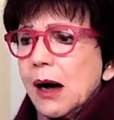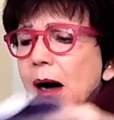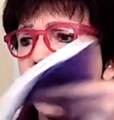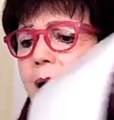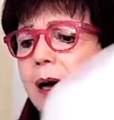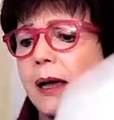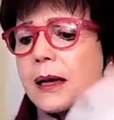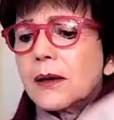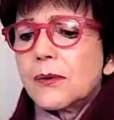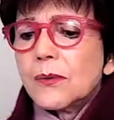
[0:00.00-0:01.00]

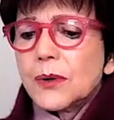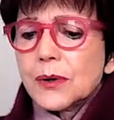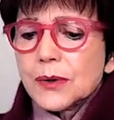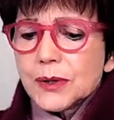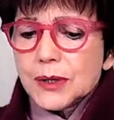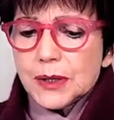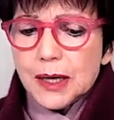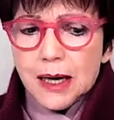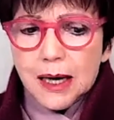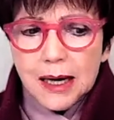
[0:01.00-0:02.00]
I was
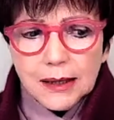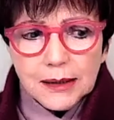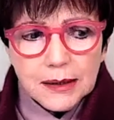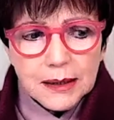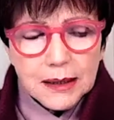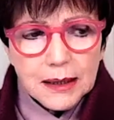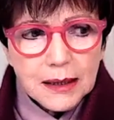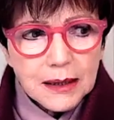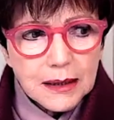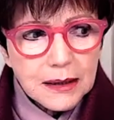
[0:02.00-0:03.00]
at
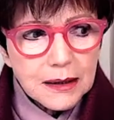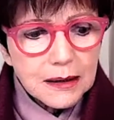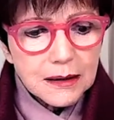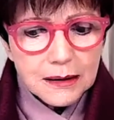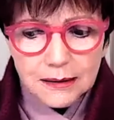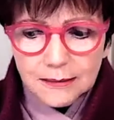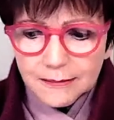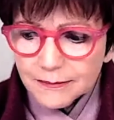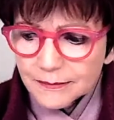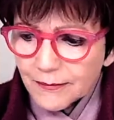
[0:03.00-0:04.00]
a, um,
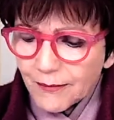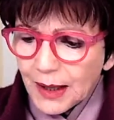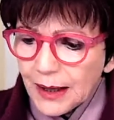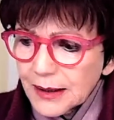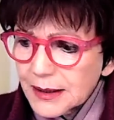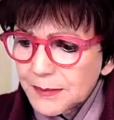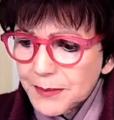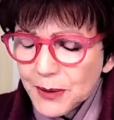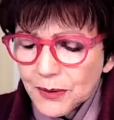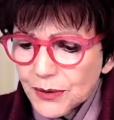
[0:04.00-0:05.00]
at a
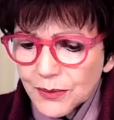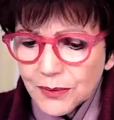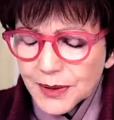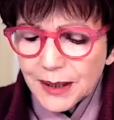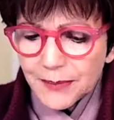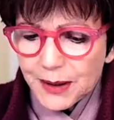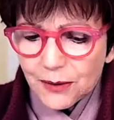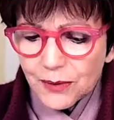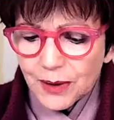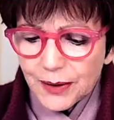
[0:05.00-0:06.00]
spiritual something
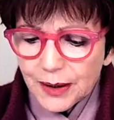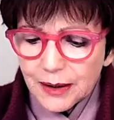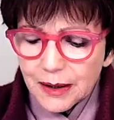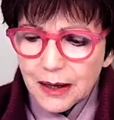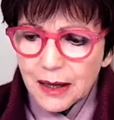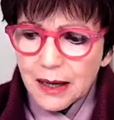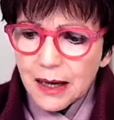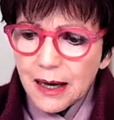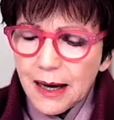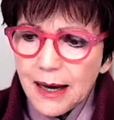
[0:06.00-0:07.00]
or other.
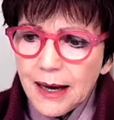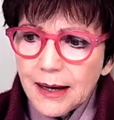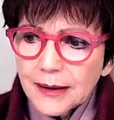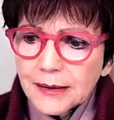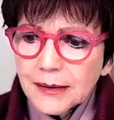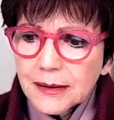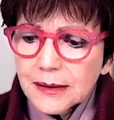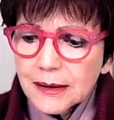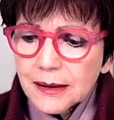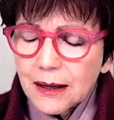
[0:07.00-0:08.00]
And
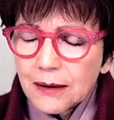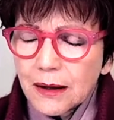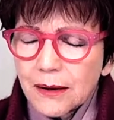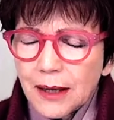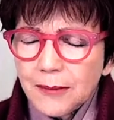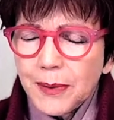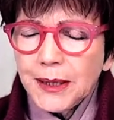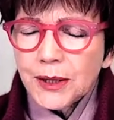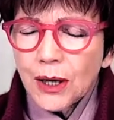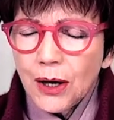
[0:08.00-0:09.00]
I've been
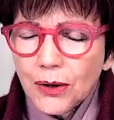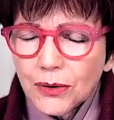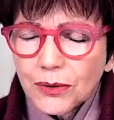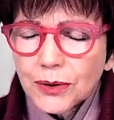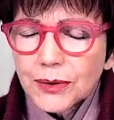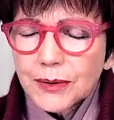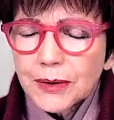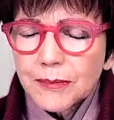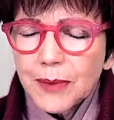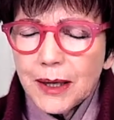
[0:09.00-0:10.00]
told
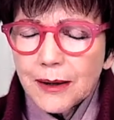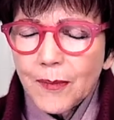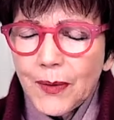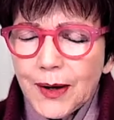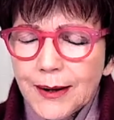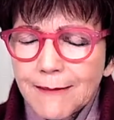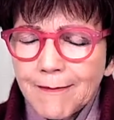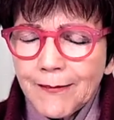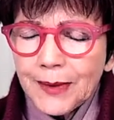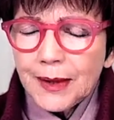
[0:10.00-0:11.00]
by them that
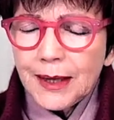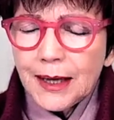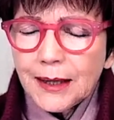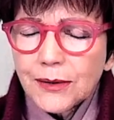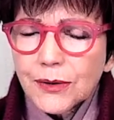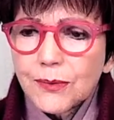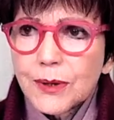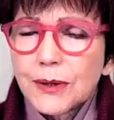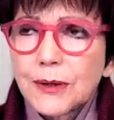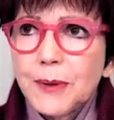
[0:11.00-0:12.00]
the angels
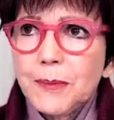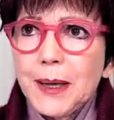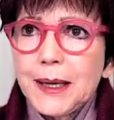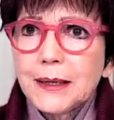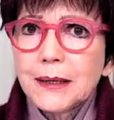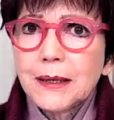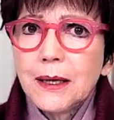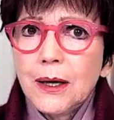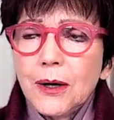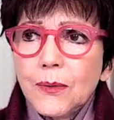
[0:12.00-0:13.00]
wanted to be painted
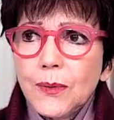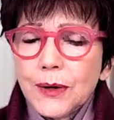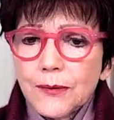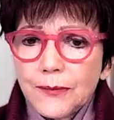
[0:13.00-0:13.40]
with a